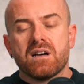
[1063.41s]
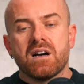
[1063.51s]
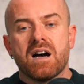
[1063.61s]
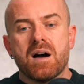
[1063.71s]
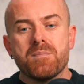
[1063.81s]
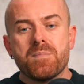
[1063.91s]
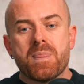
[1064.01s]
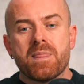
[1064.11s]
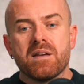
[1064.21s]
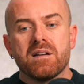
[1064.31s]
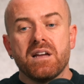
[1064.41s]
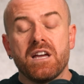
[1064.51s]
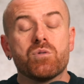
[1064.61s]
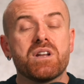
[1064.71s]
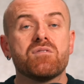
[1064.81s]

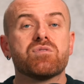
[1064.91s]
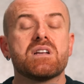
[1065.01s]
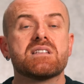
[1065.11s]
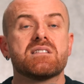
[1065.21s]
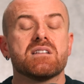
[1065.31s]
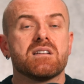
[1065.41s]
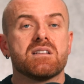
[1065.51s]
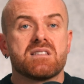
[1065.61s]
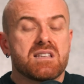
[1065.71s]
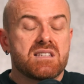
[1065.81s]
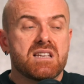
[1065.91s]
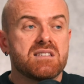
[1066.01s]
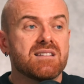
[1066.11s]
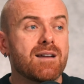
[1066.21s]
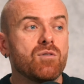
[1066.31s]
it could influence the success
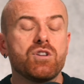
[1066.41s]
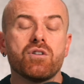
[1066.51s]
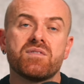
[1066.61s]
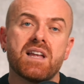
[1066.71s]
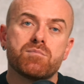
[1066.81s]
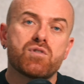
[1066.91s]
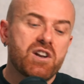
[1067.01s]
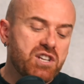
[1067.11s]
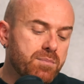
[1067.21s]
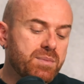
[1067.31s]
not only of that project,